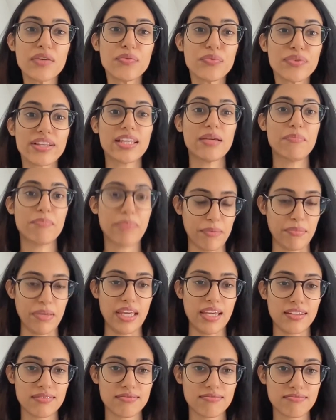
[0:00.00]
really
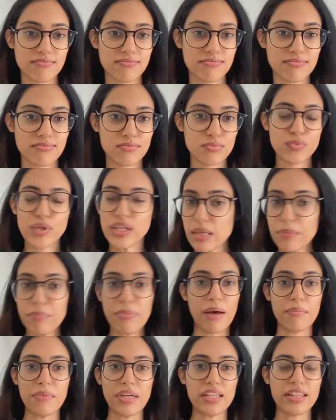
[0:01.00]
bummy, really
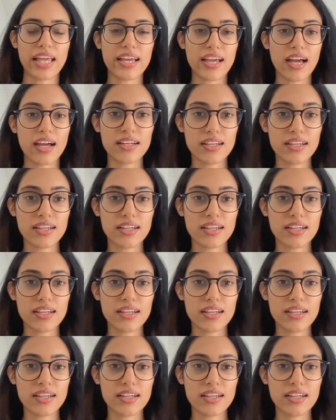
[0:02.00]
bummy. Like